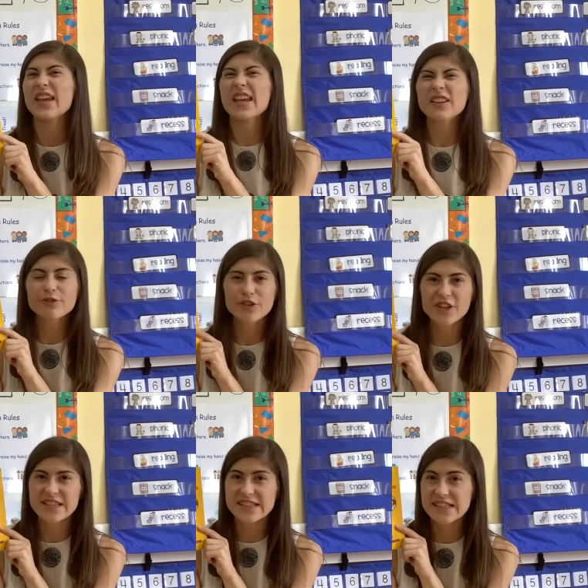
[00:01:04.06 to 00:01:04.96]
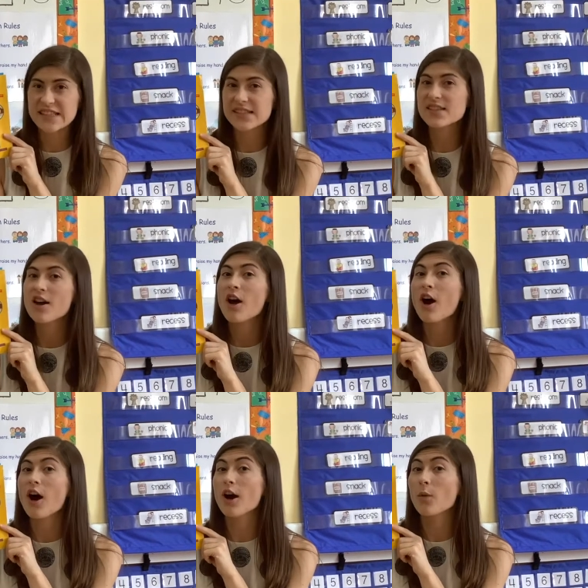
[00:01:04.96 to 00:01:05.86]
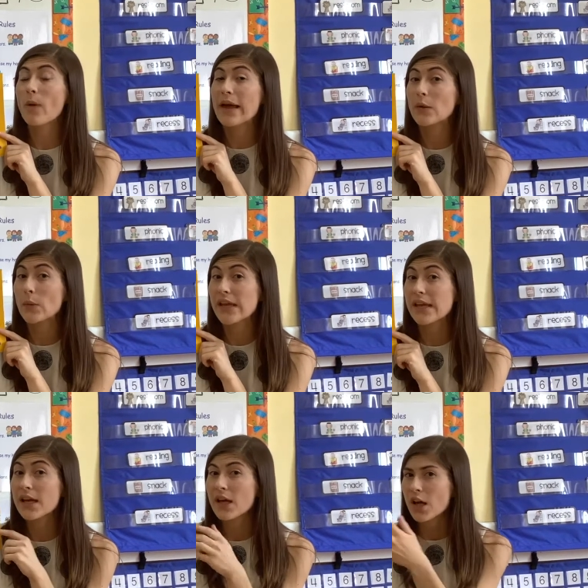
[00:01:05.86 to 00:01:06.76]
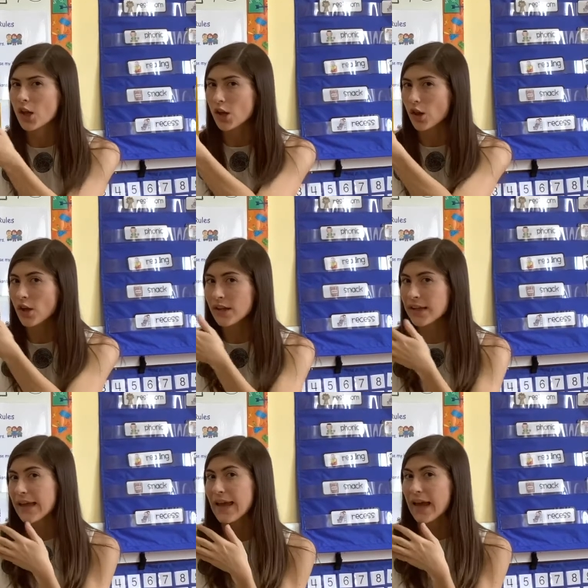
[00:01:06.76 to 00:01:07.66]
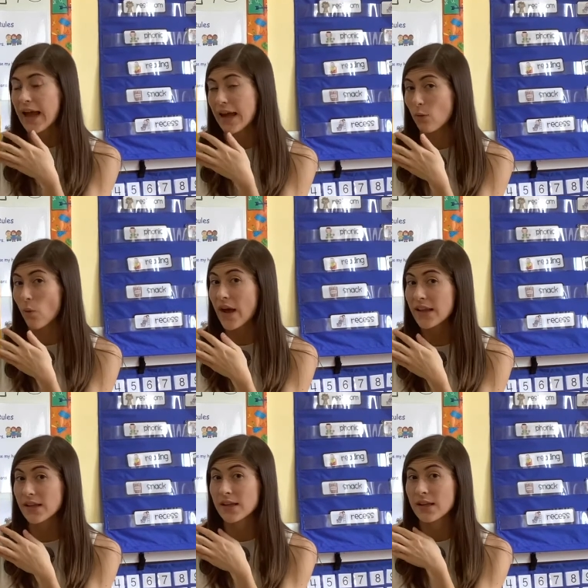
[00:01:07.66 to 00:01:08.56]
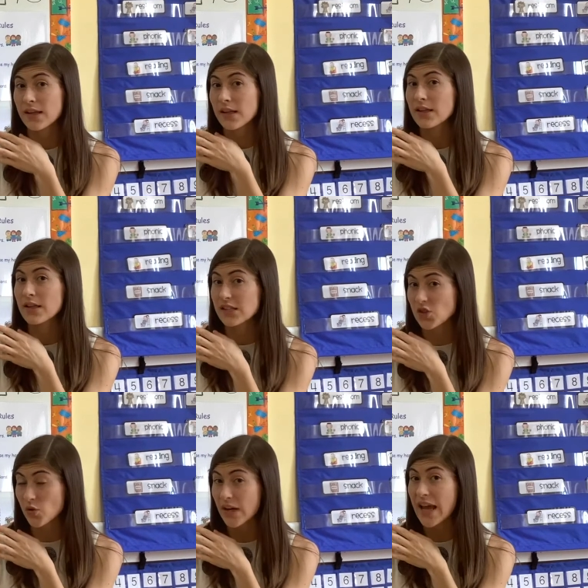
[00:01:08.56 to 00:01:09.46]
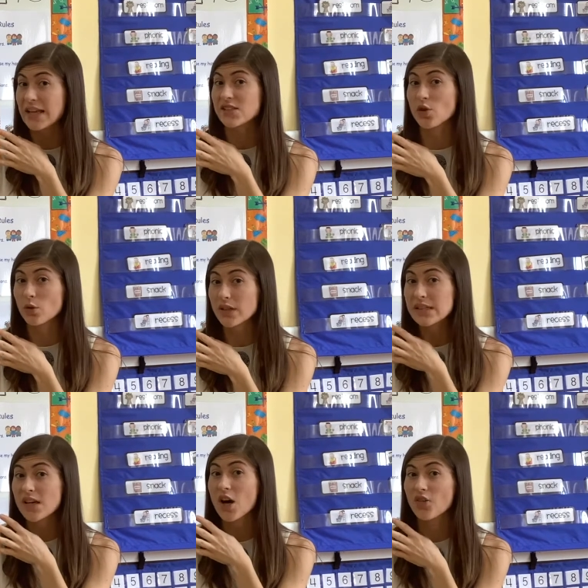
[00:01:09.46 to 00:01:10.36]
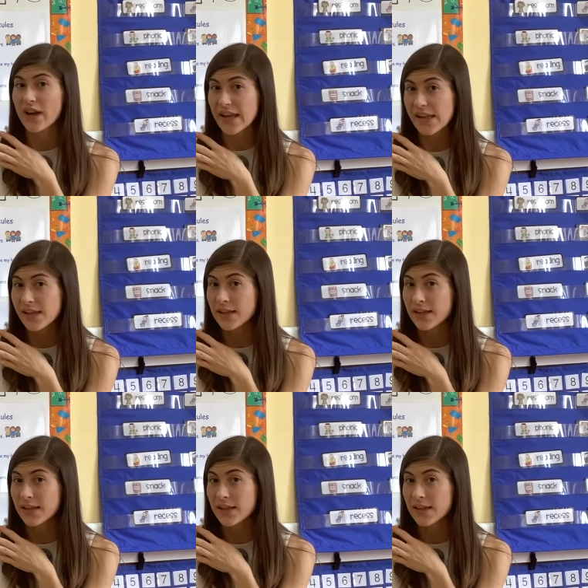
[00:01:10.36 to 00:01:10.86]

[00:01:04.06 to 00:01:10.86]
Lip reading: Inferences are when we look at what the story has told us already,